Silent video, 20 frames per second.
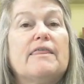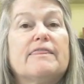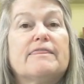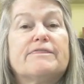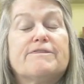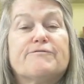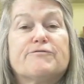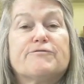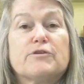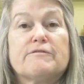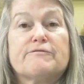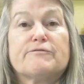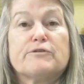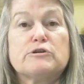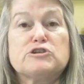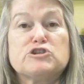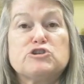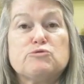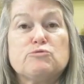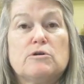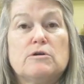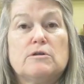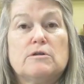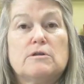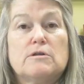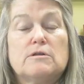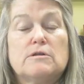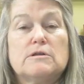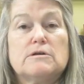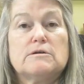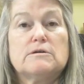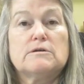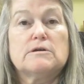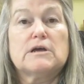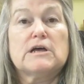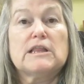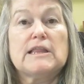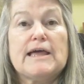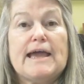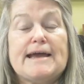the virtual
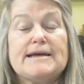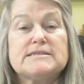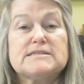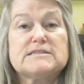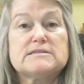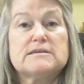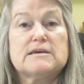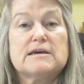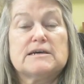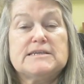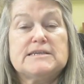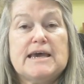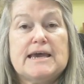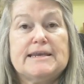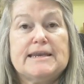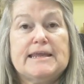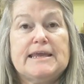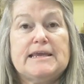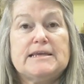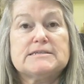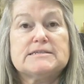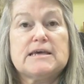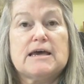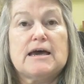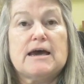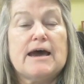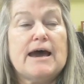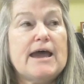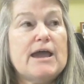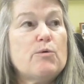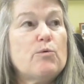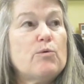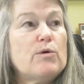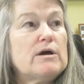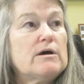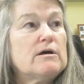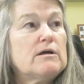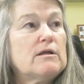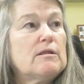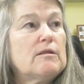class attendees, I
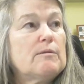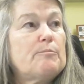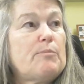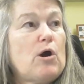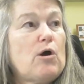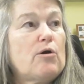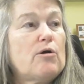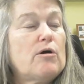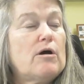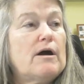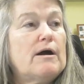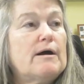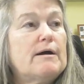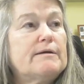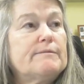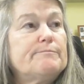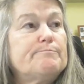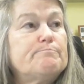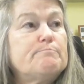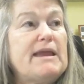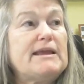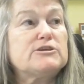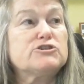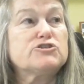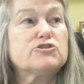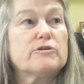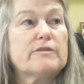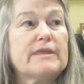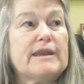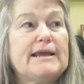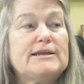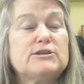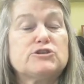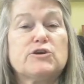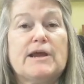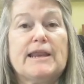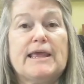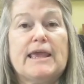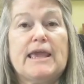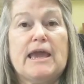will make sure that I
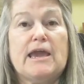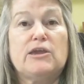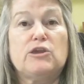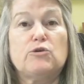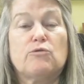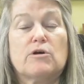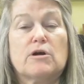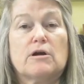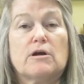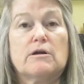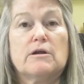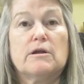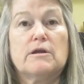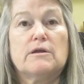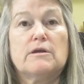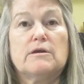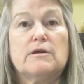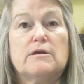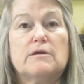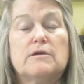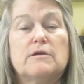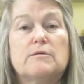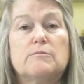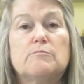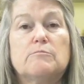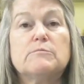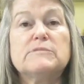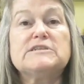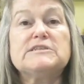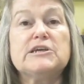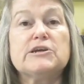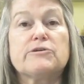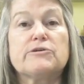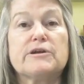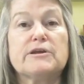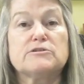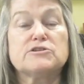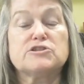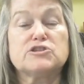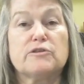try to get your
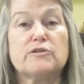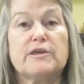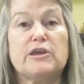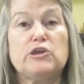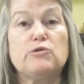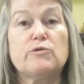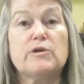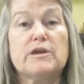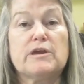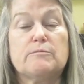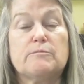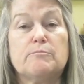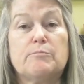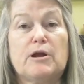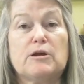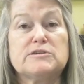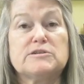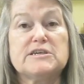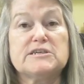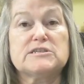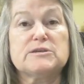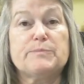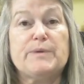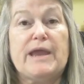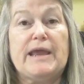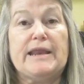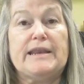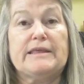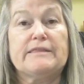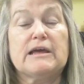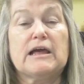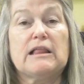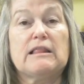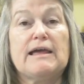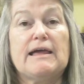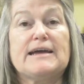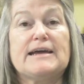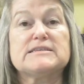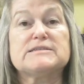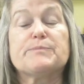materials so that you can participate in the
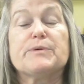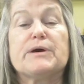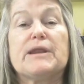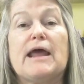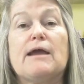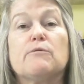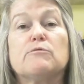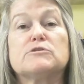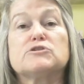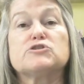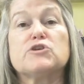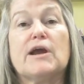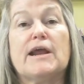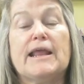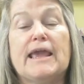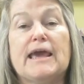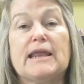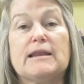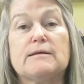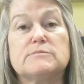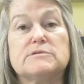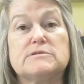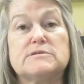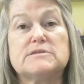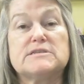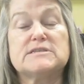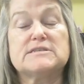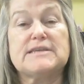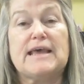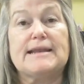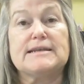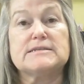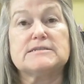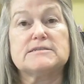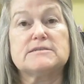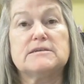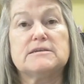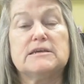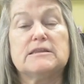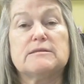class, but I will try to get them
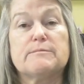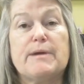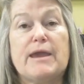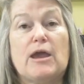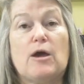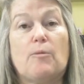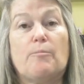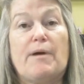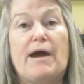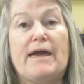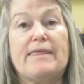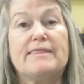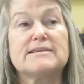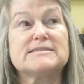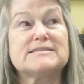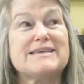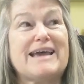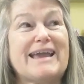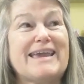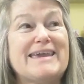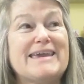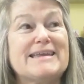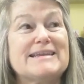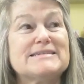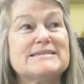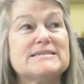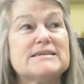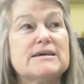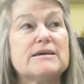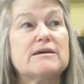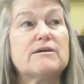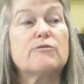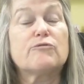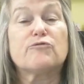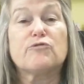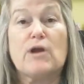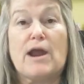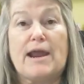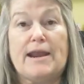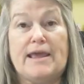sent in the mail by the second
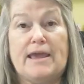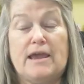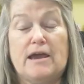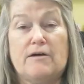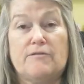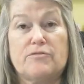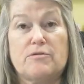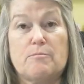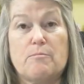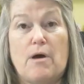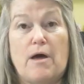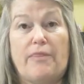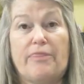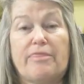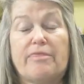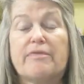Friday of the month.